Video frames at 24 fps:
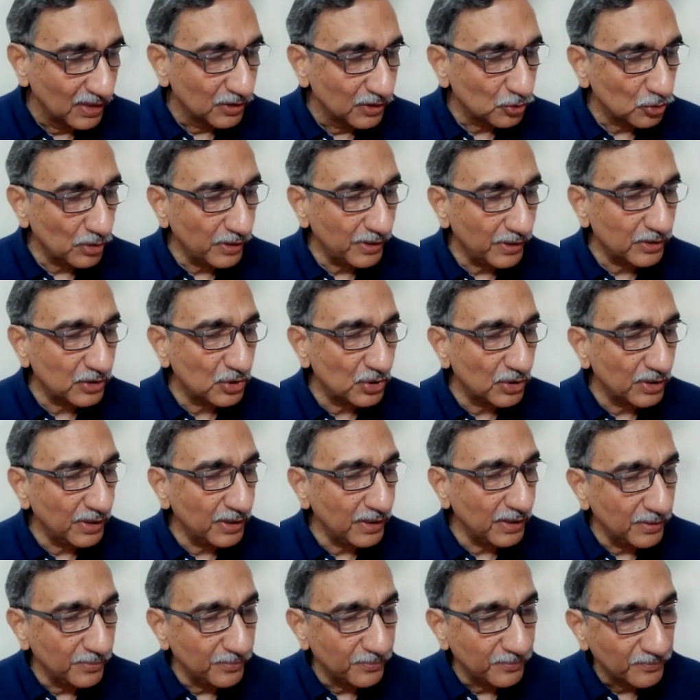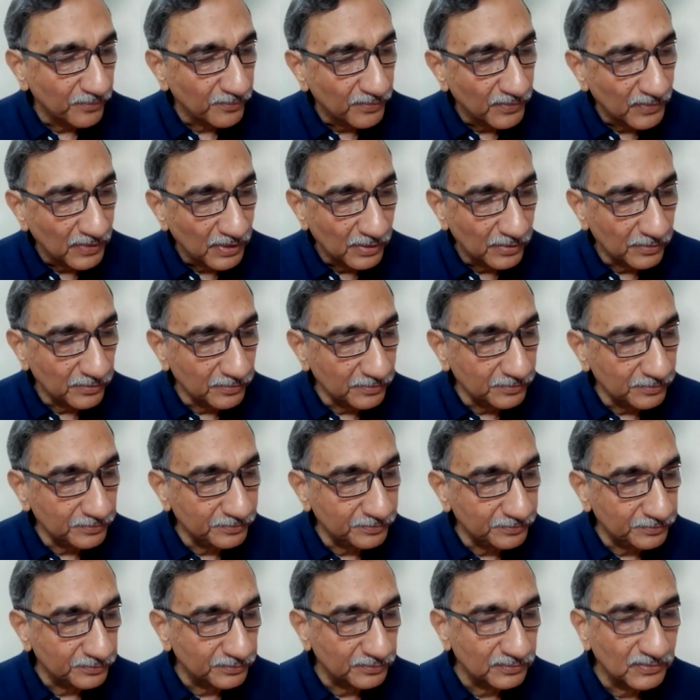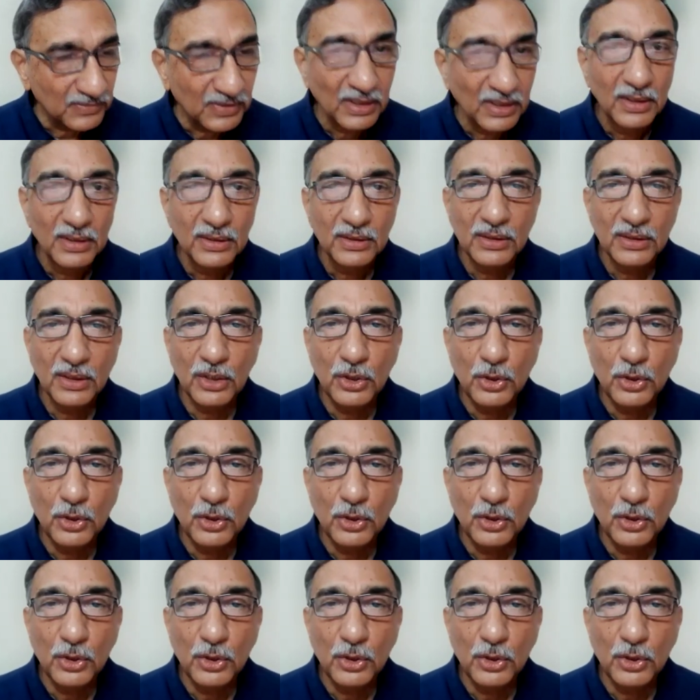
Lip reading: So let's read. The